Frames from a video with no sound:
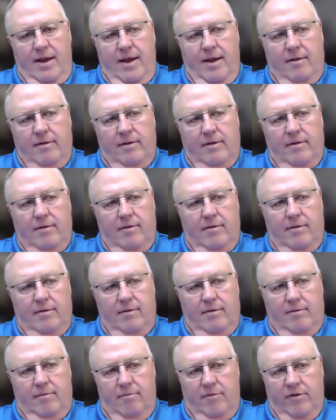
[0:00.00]
And
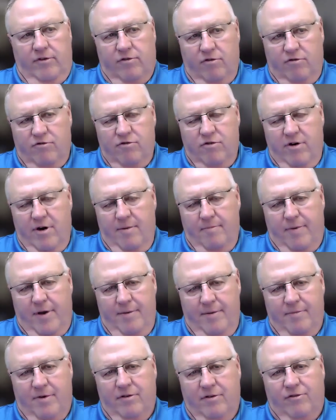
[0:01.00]
Mr. Trump, I'm